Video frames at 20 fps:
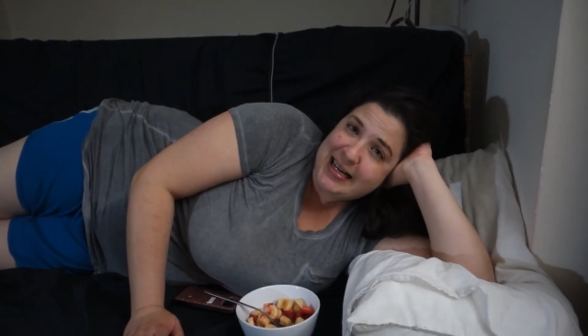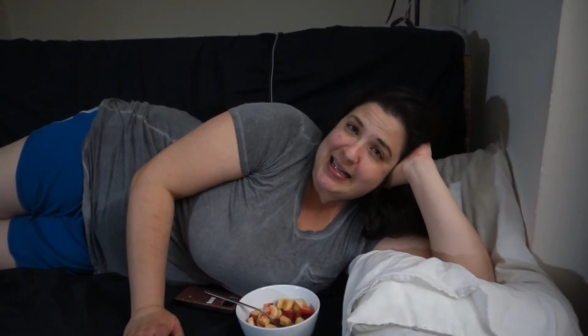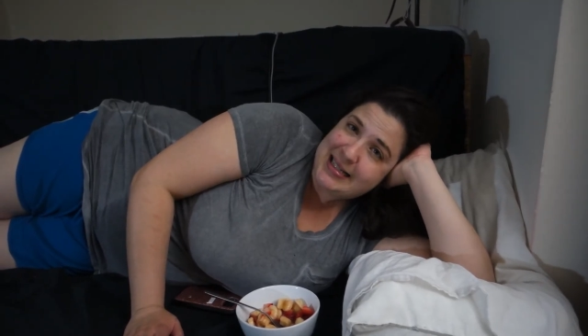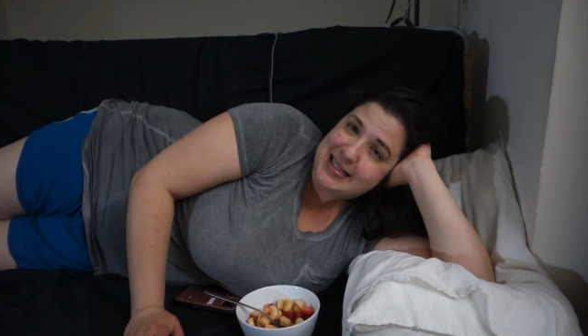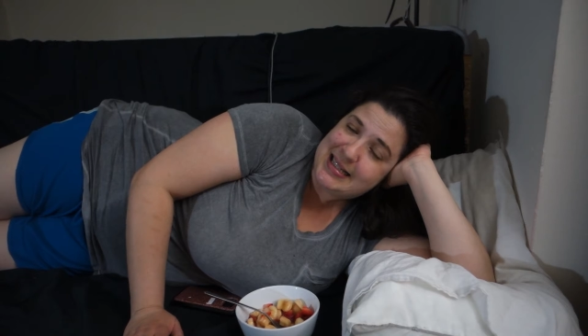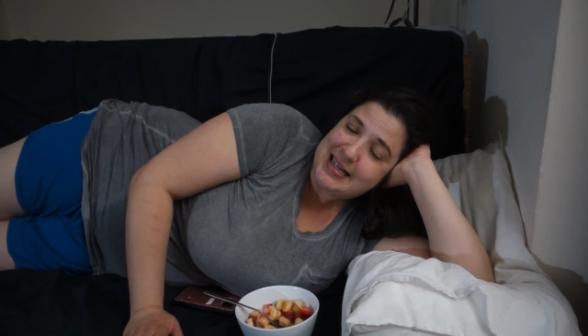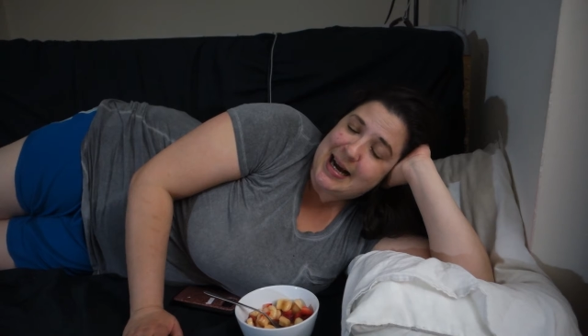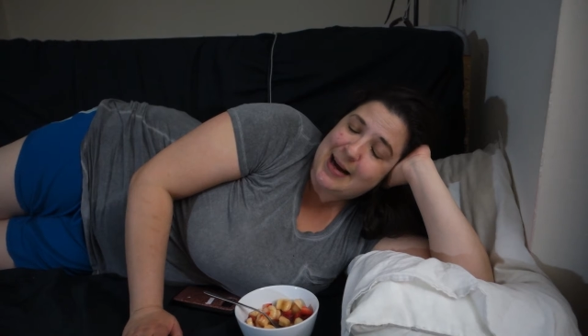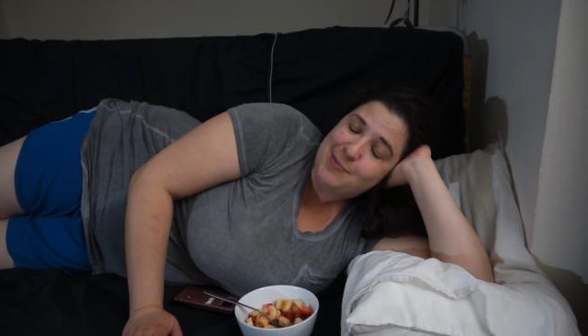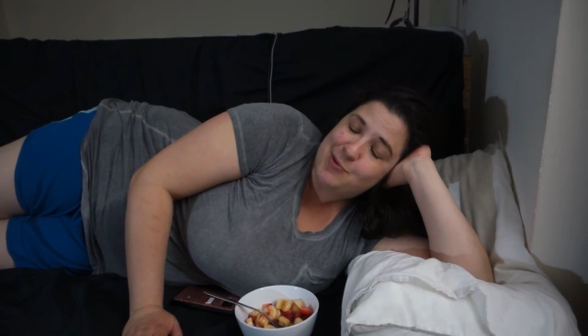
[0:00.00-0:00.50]

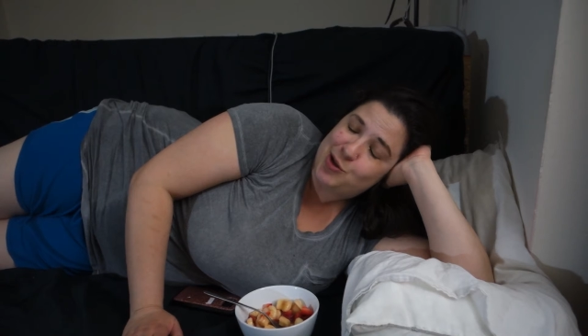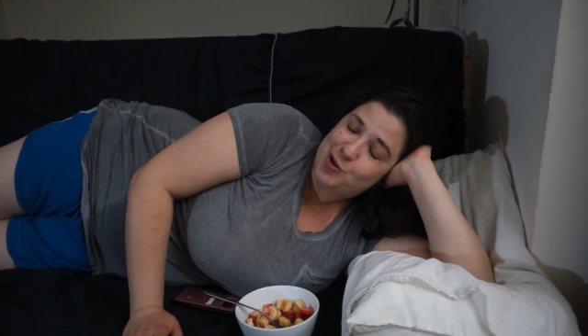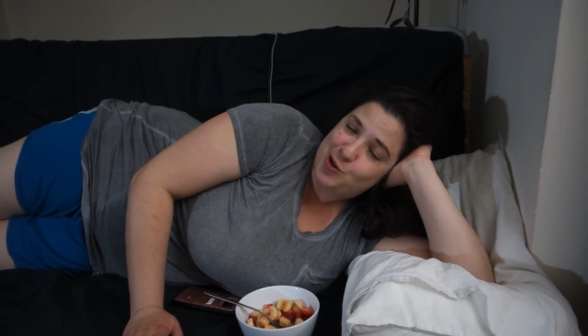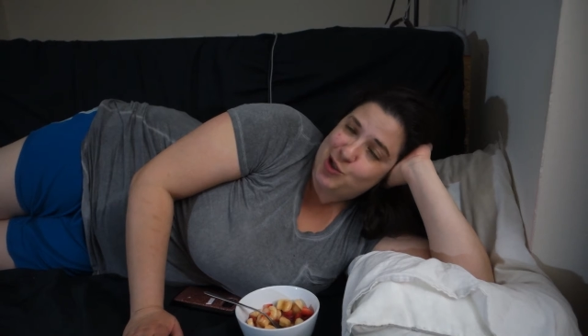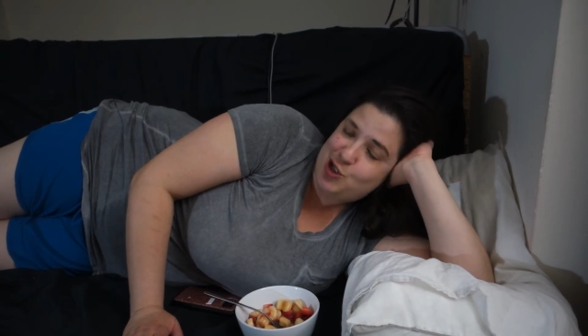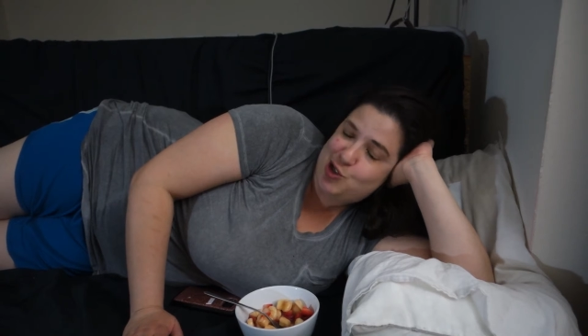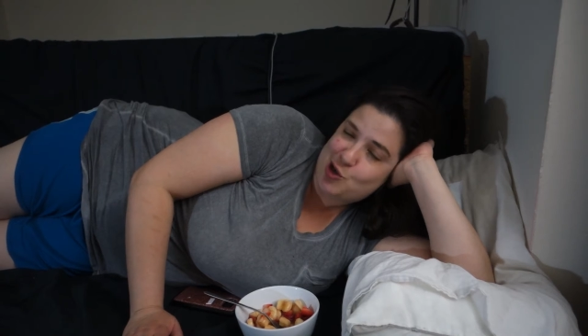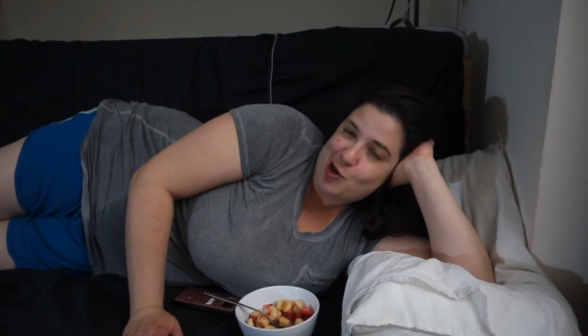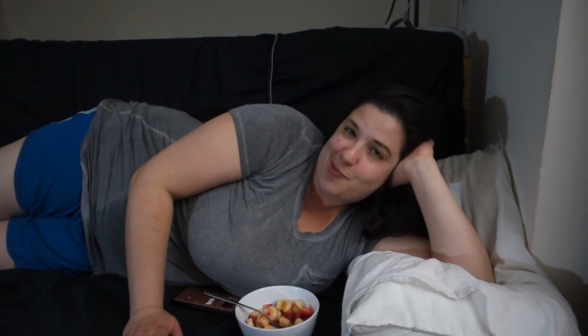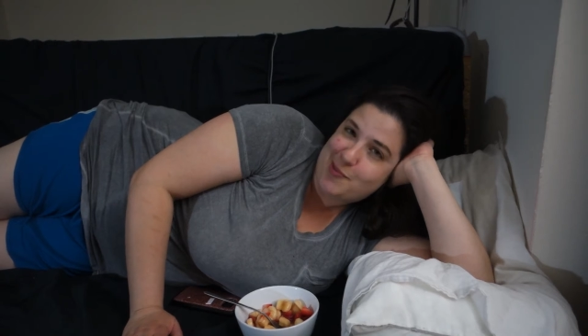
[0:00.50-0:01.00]
it's time to
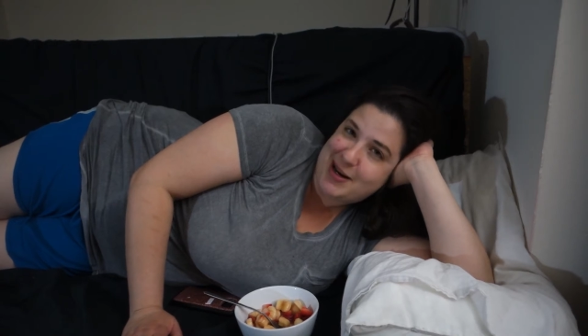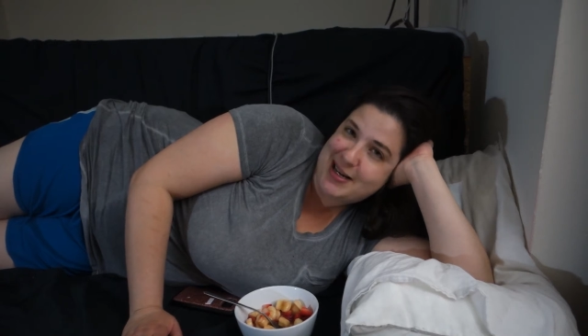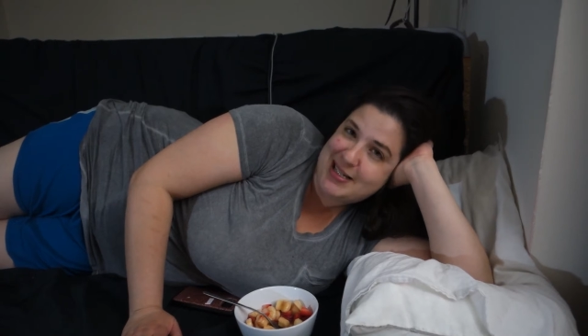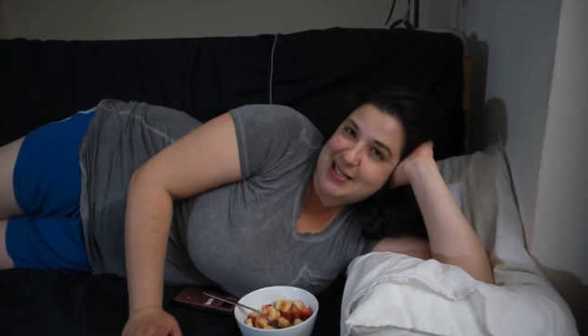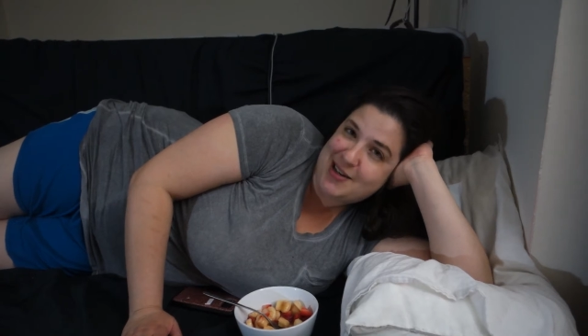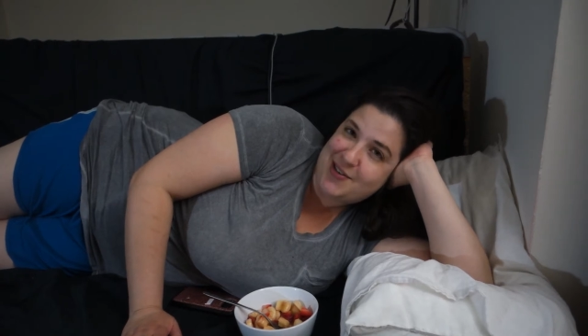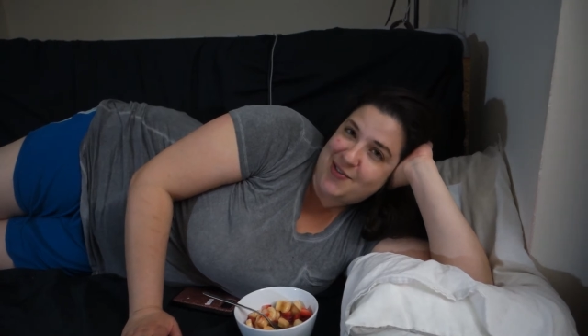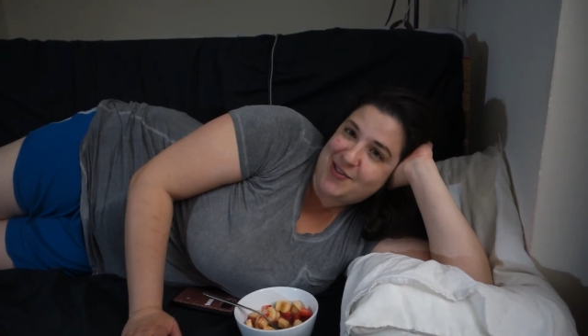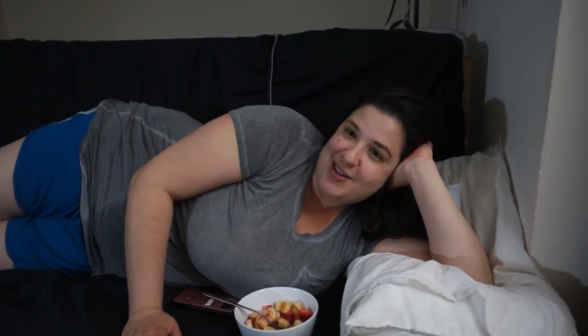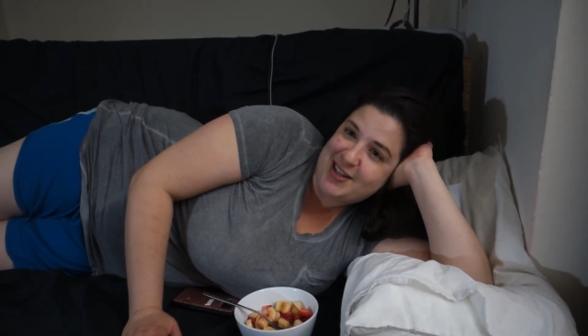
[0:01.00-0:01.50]
enjoy
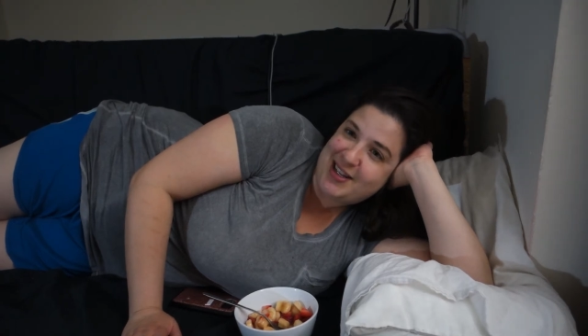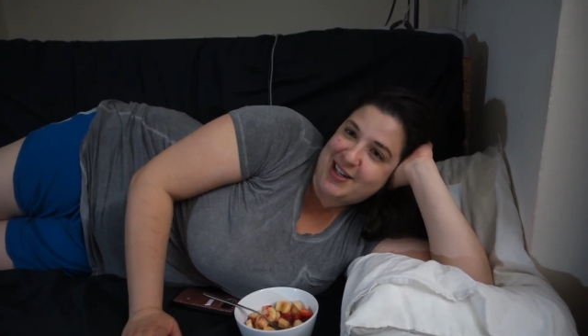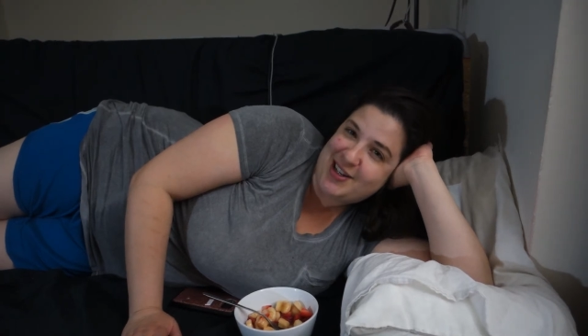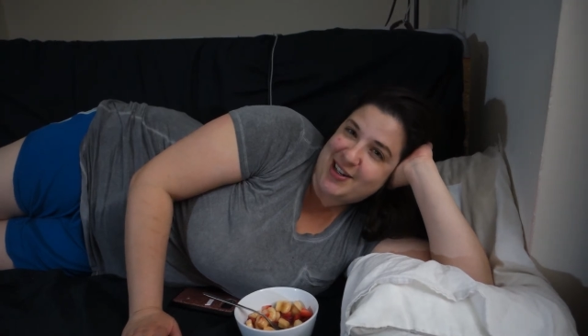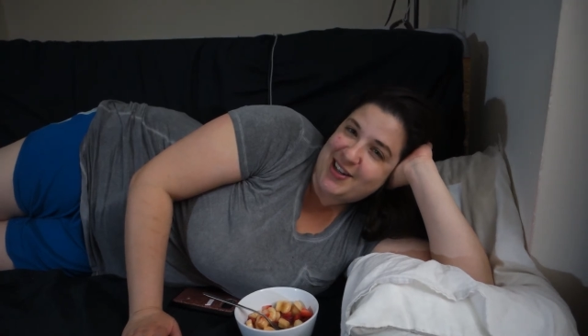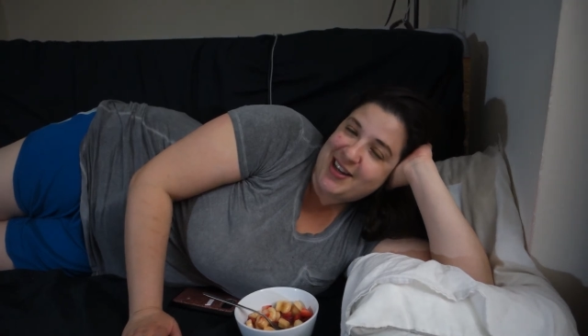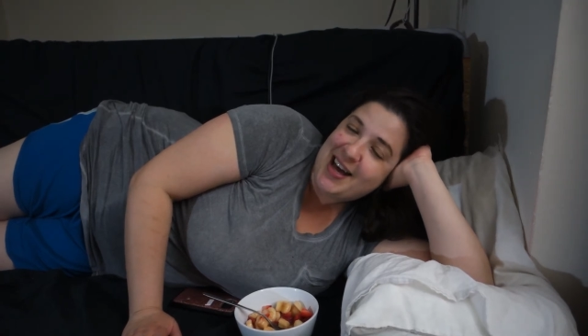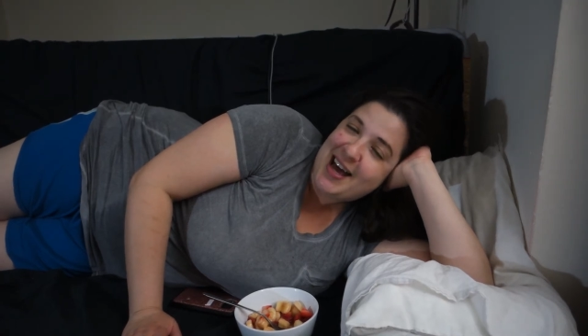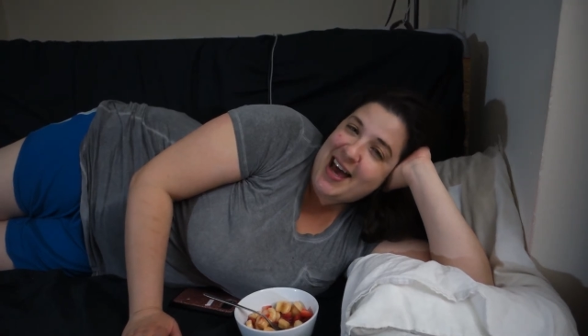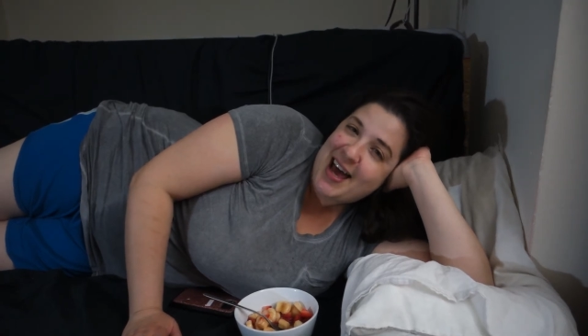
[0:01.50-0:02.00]
myself a
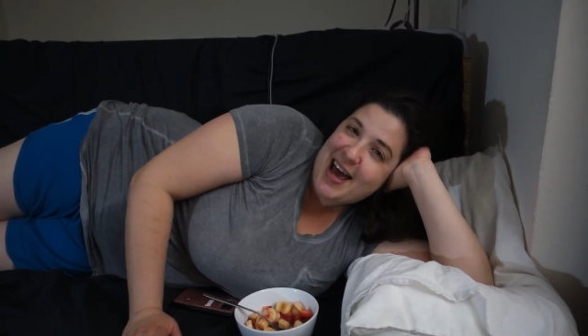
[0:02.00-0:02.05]
little.